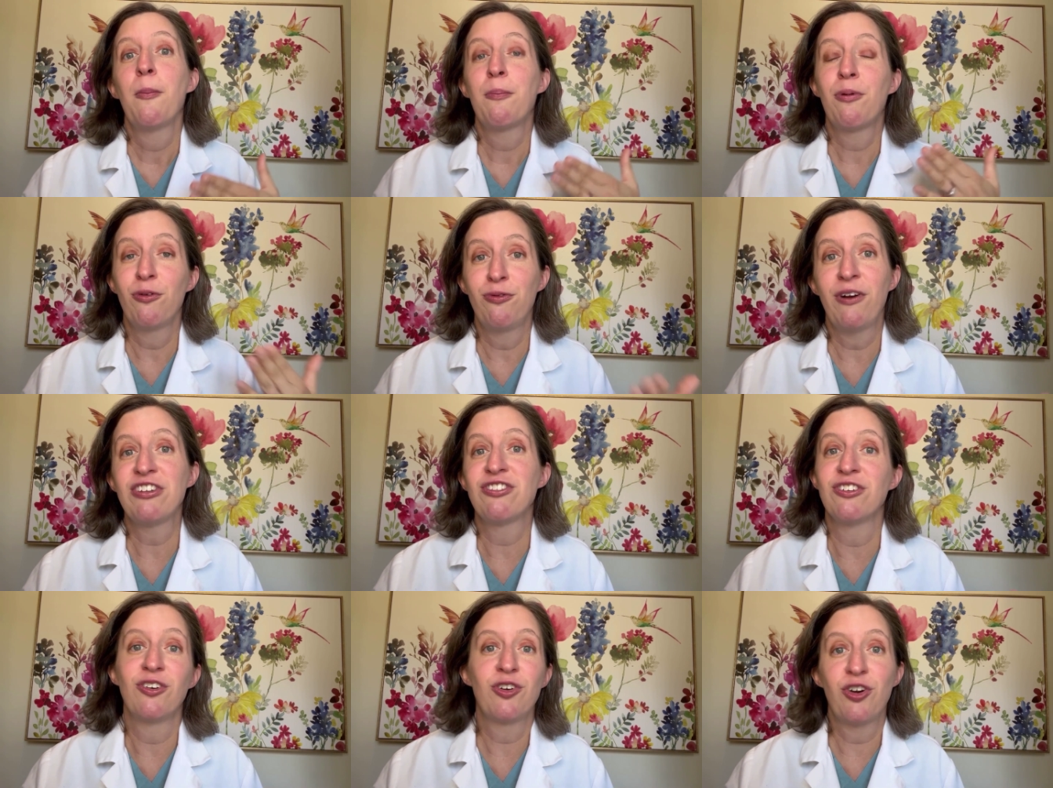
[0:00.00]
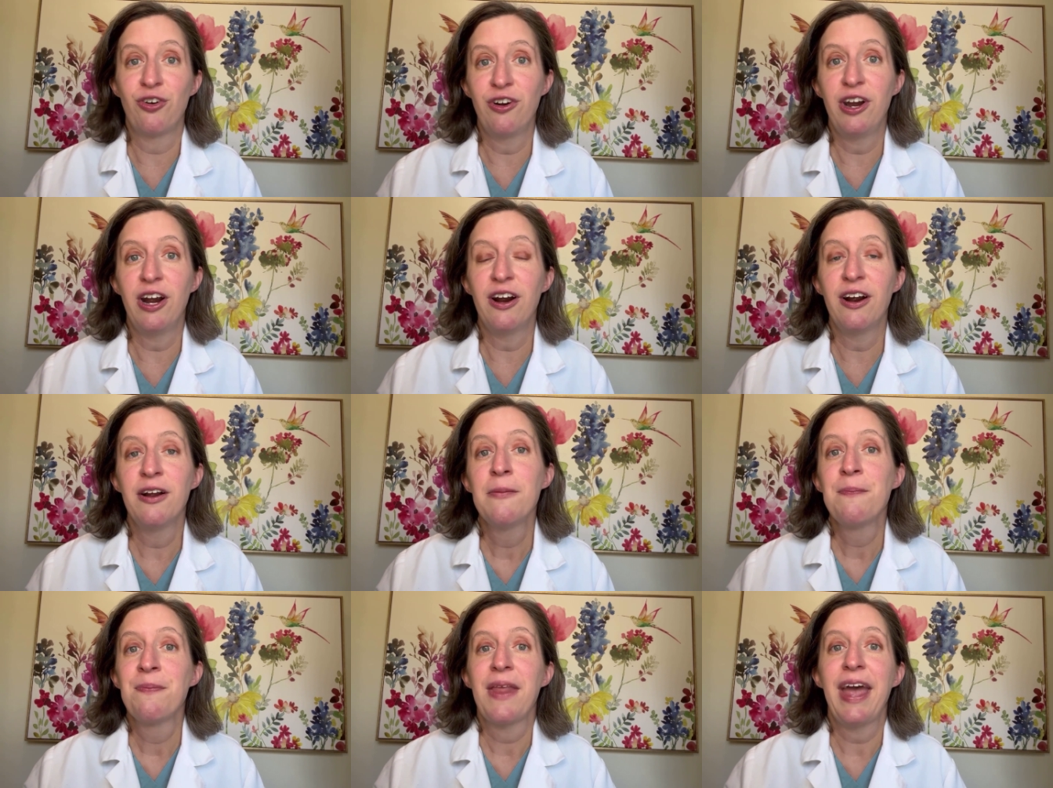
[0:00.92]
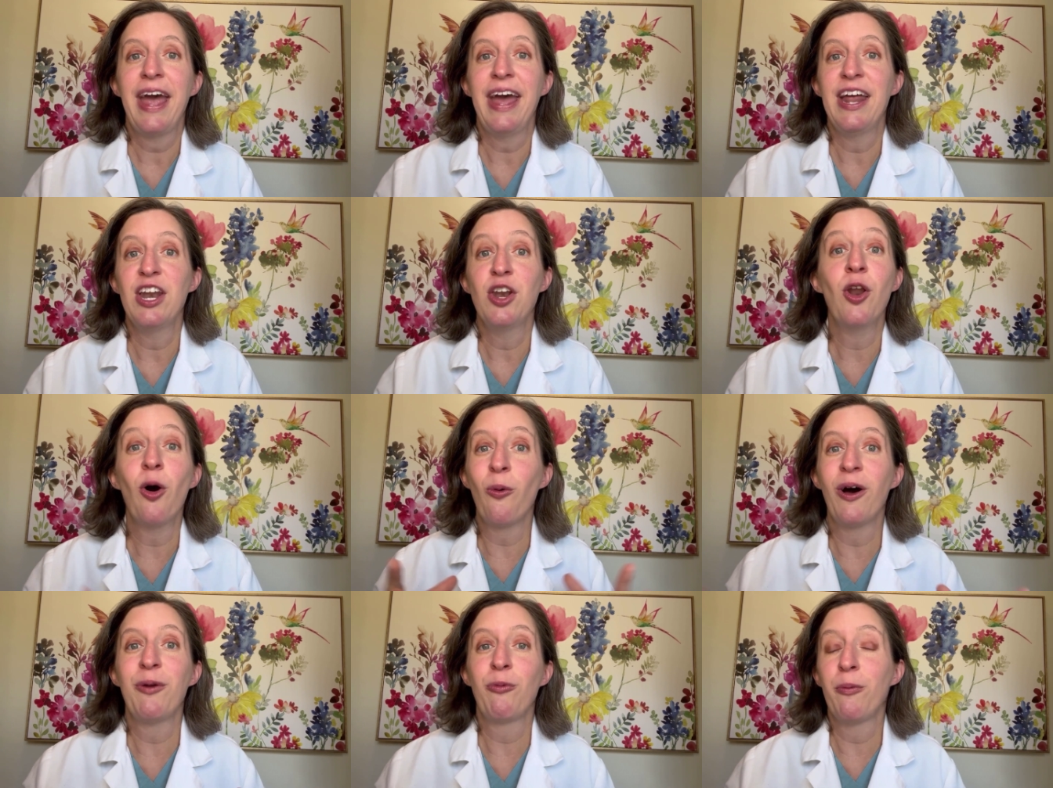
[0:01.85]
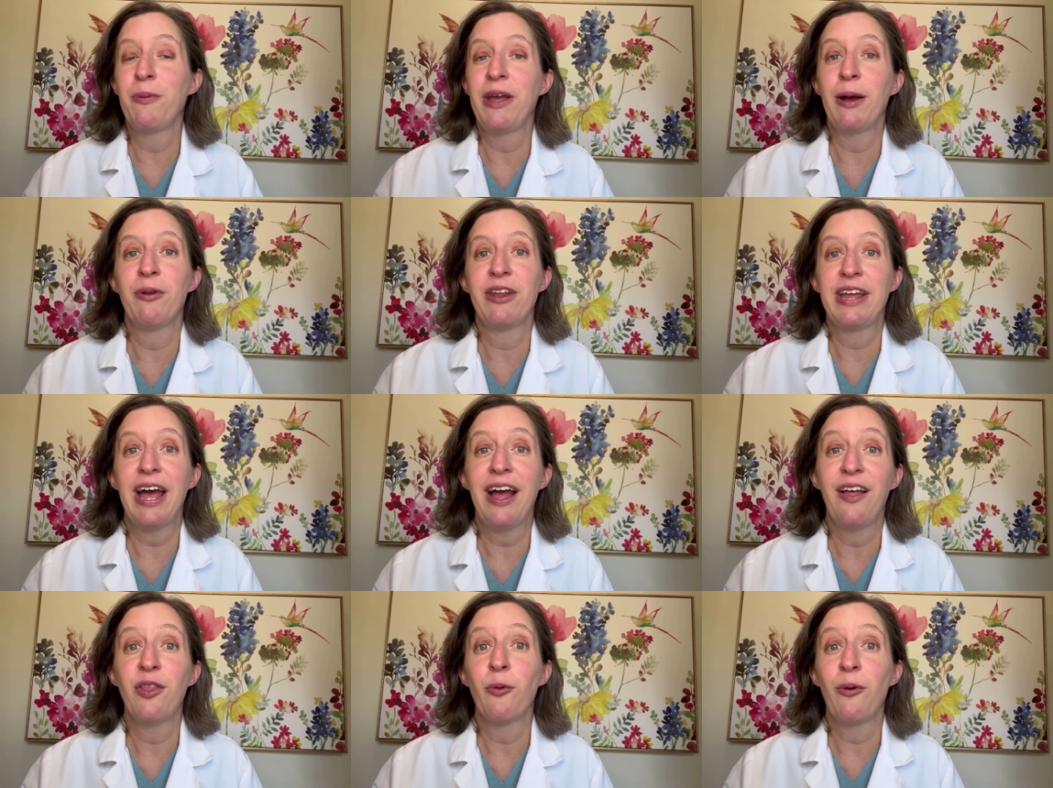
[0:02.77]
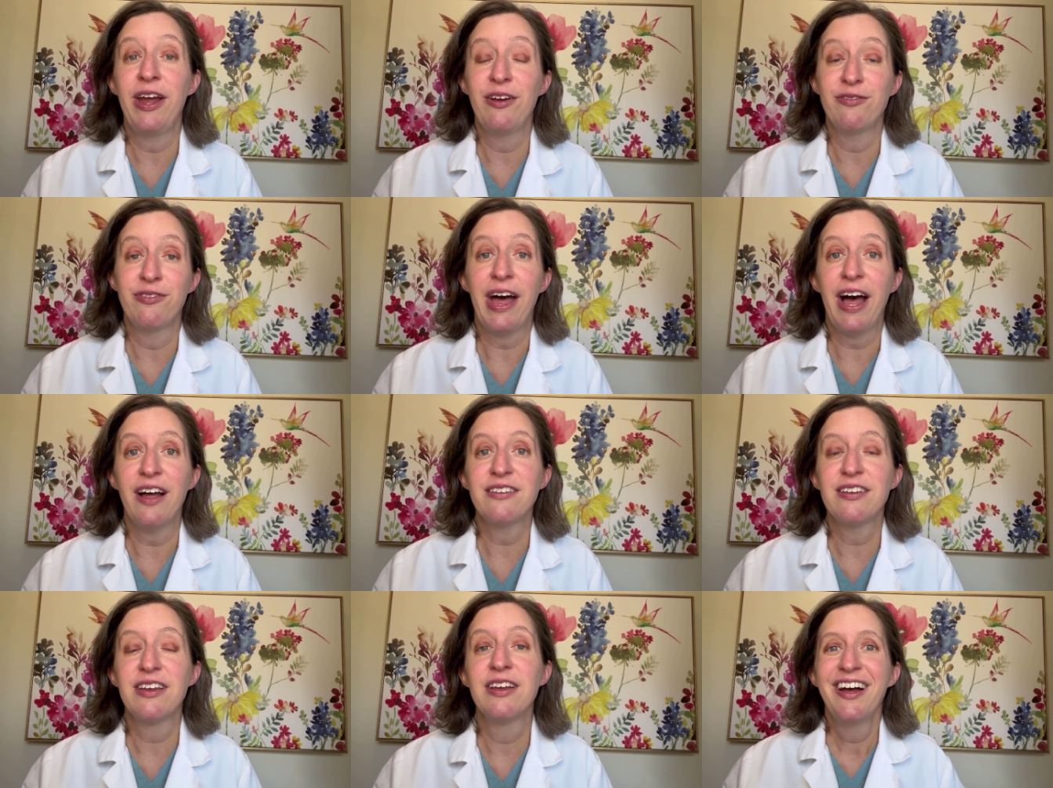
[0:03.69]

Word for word: professional career and no one will be able to get in the way of that.